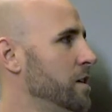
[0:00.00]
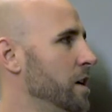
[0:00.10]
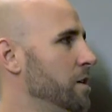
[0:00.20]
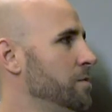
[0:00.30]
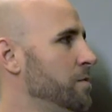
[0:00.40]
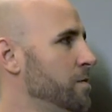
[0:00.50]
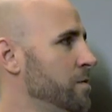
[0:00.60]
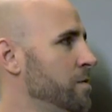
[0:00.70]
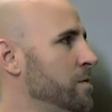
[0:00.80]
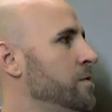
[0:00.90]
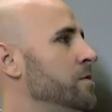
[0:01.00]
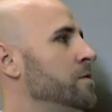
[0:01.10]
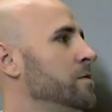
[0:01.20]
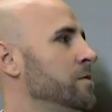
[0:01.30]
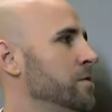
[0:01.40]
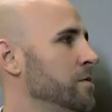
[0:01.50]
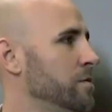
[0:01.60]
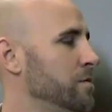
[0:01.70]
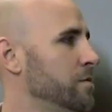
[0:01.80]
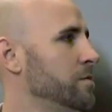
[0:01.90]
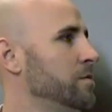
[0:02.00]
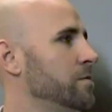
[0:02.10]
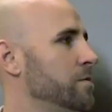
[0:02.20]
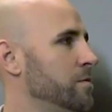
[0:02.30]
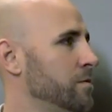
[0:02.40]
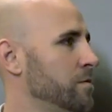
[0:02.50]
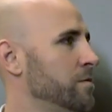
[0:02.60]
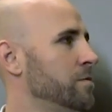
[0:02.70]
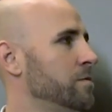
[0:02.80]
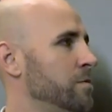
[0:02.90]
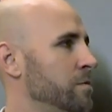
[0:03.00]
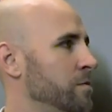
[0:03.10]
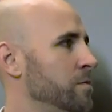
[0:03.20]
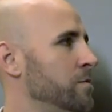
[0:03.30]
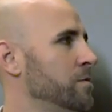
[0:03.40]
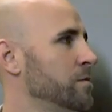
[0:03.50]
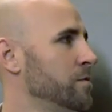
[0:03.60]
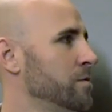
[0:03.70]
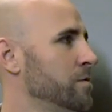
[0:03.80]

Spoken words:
The person shown says nothing.